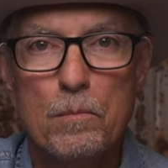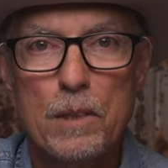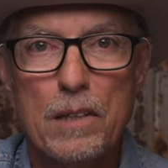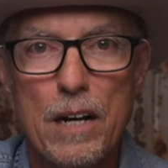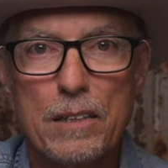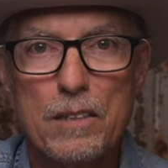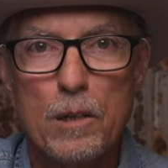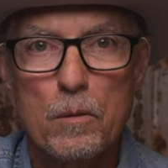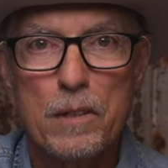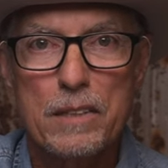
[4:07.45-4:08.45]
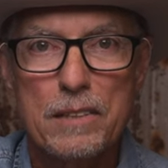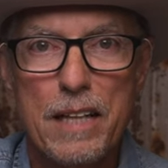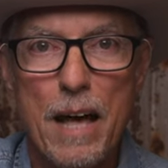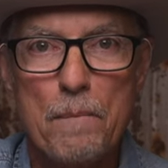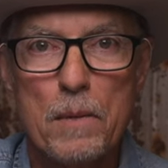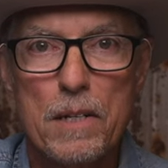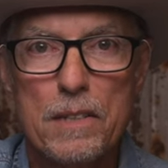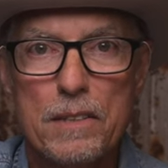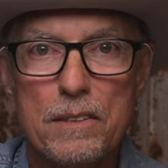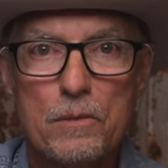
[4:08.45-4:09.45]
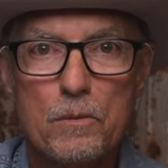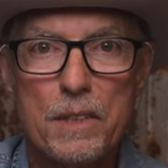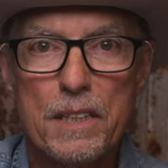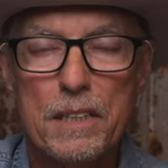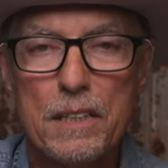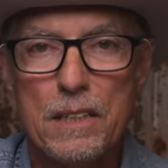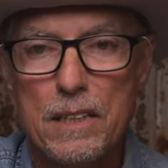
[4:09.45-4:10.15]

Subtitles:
but October is that month when